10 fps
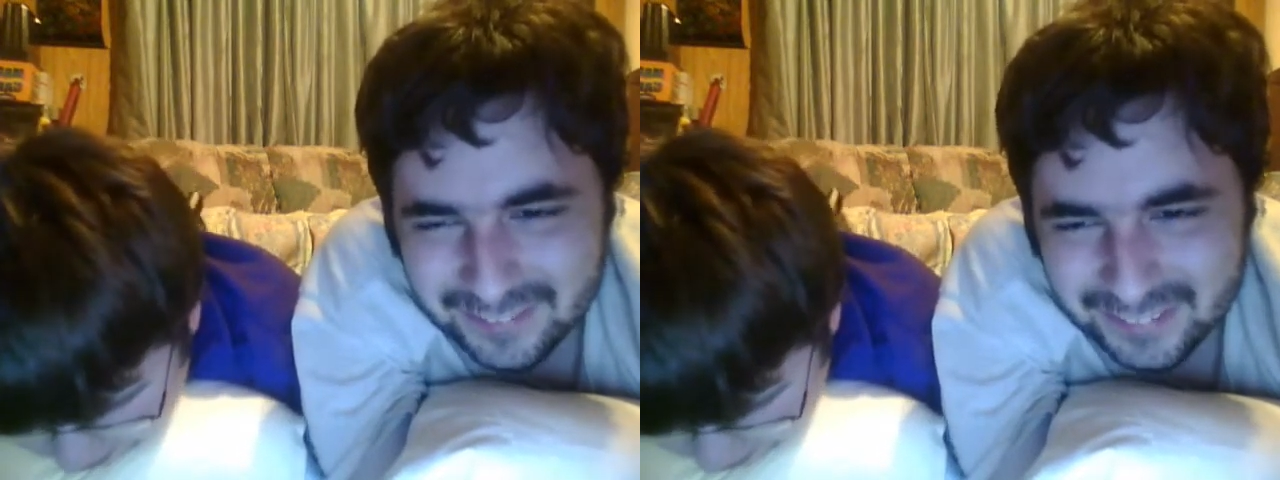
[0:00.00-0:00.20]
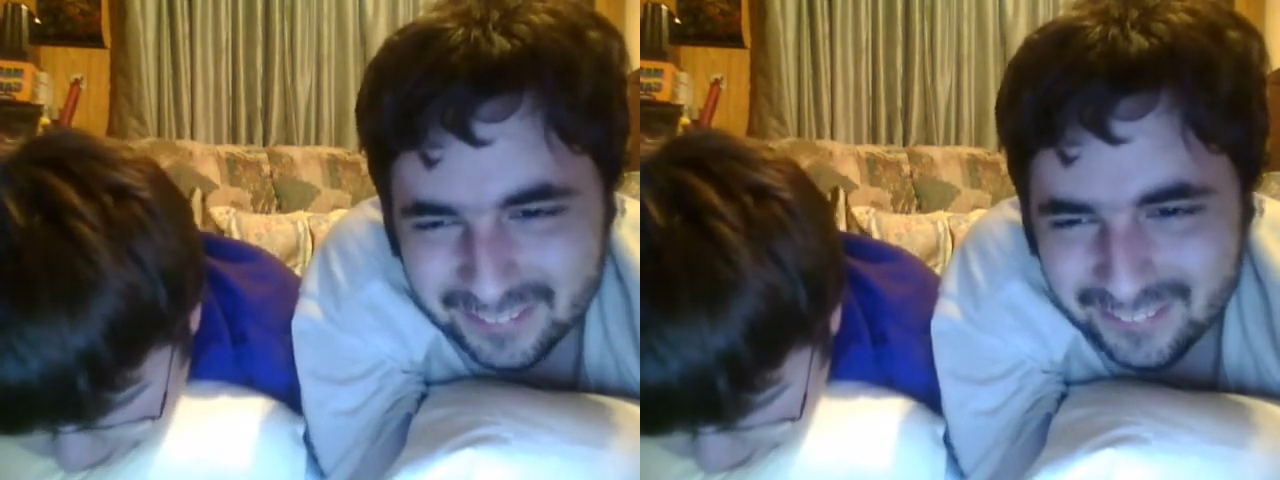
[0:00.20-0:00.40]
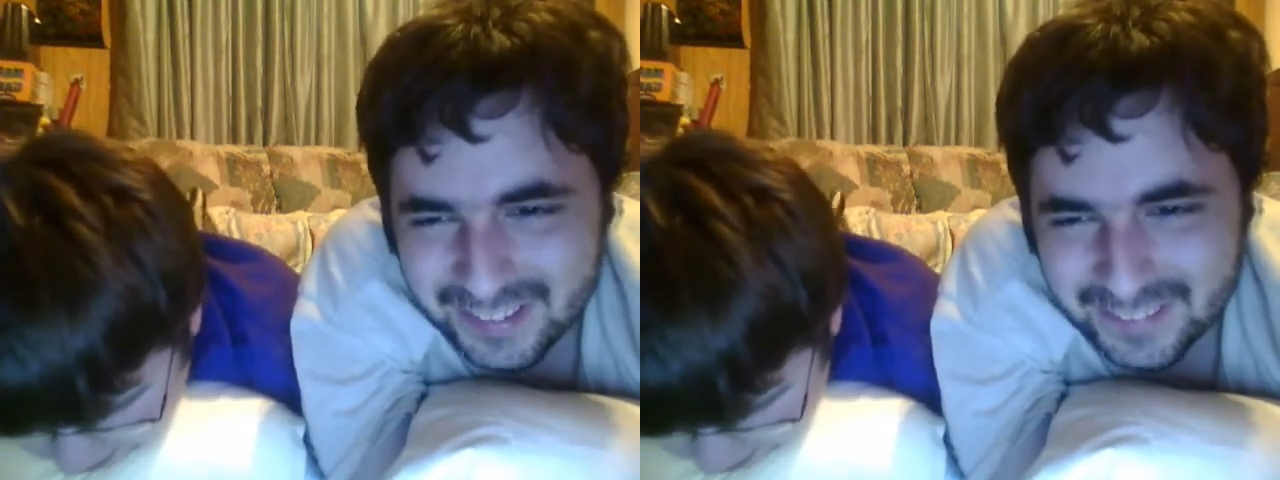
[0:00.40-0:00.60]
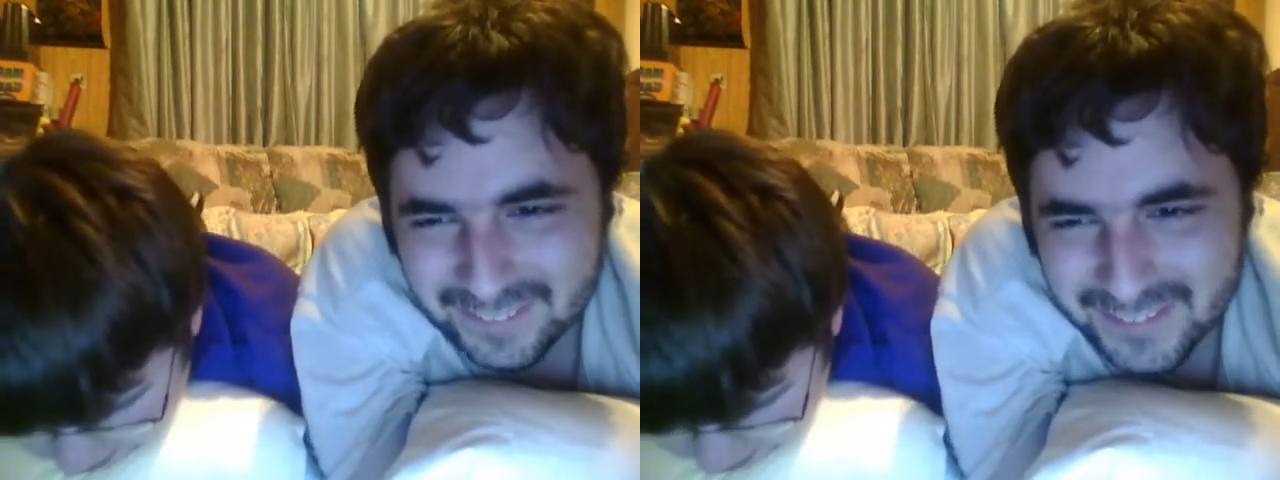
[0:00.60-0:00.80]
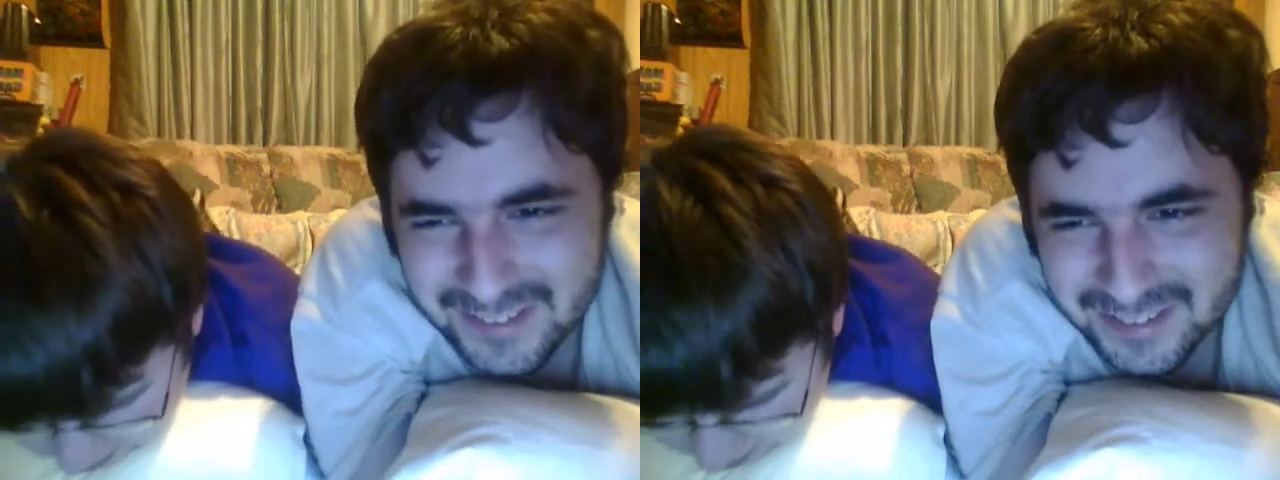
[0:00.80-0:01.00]
If you don't
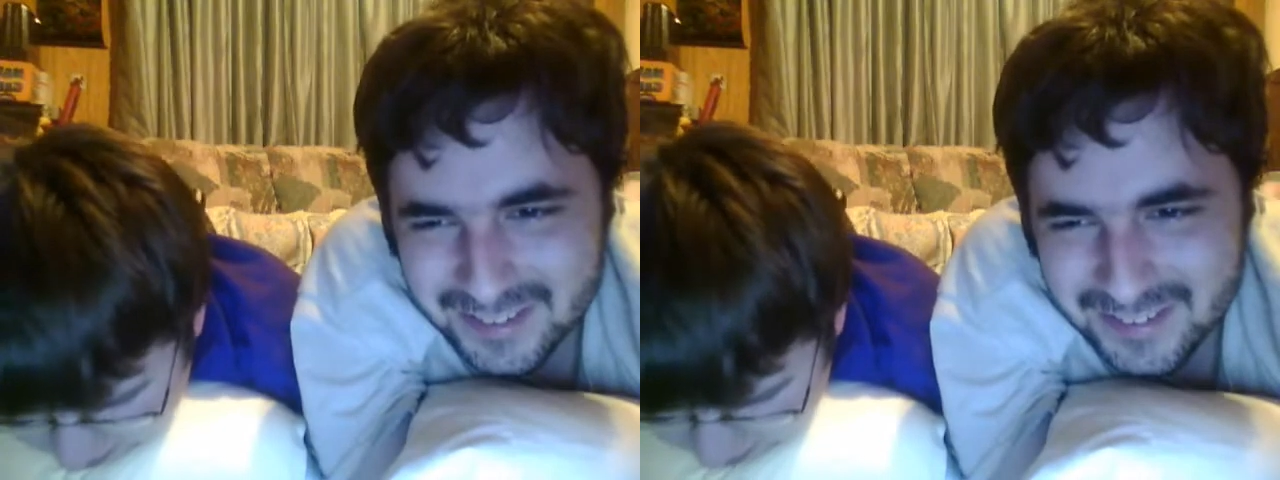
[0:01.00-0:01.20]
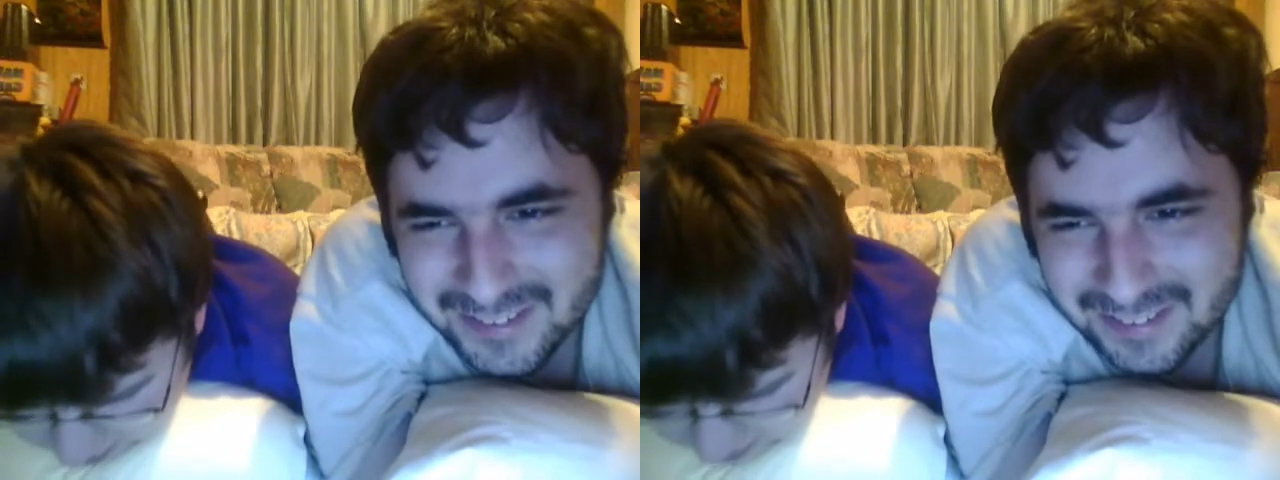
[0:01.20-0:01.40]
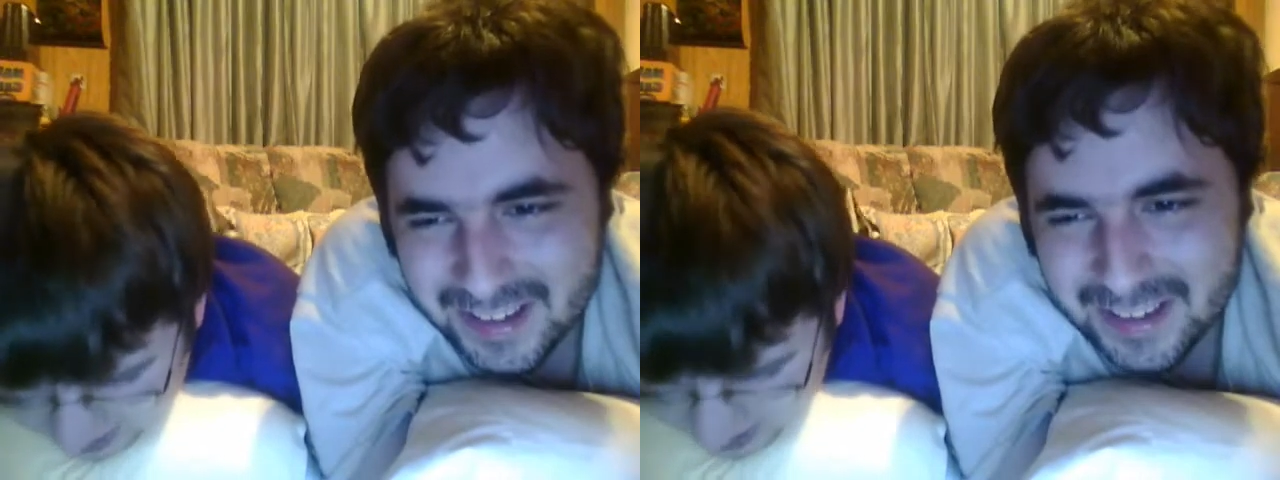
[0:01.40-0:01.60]
like this shit...